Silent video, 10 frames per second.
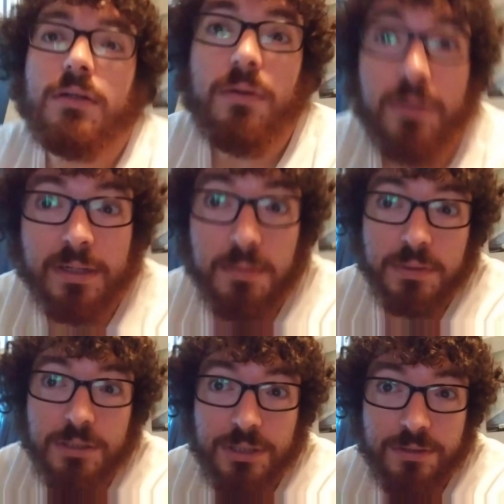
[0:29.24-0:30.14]
or
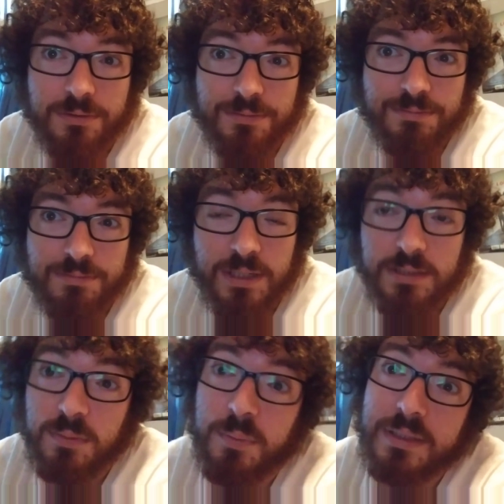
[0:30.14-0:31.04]
comment in general, I'll
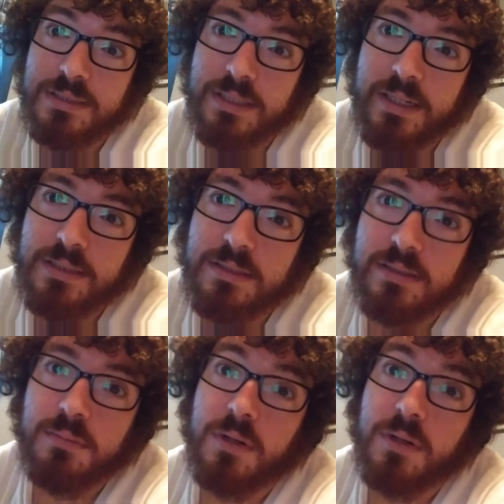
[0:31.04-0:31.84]
do my best to answer them.